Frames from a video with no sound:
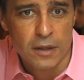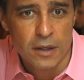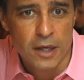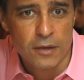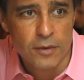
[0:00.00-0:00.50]

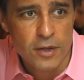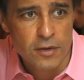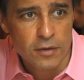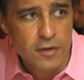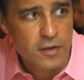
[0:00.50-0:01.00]
And the
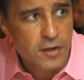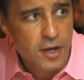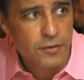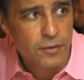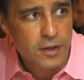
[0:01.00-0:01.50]
results in
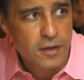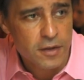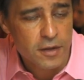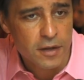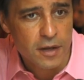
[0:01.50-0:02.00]
January
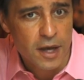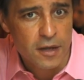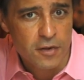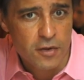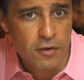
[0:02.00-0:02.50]

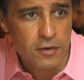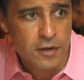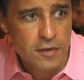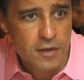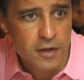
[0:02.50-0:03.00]
had shown
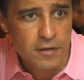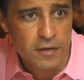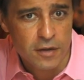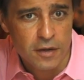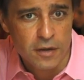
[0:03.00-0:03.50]
us that
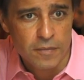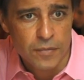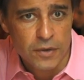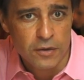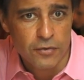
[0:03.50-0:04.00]

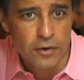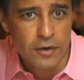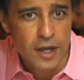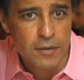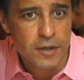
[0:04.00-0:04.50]
the
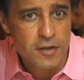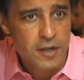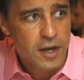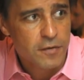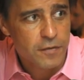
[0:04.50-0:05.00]
drug had been
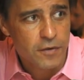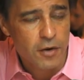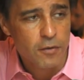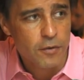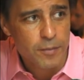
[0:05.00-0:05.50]
safe
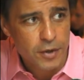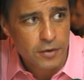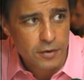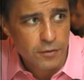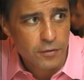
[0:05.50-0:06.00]
over a
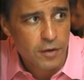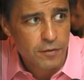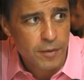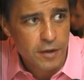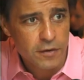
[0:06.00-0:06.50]
period of
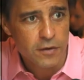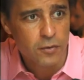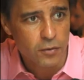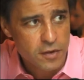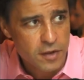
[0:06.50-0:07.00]
12 months,
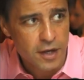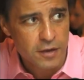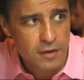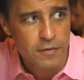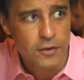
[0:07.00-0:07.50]

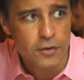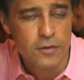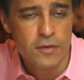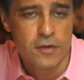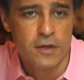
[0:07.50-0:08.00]
consecutive
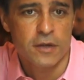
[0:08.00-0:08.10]
use,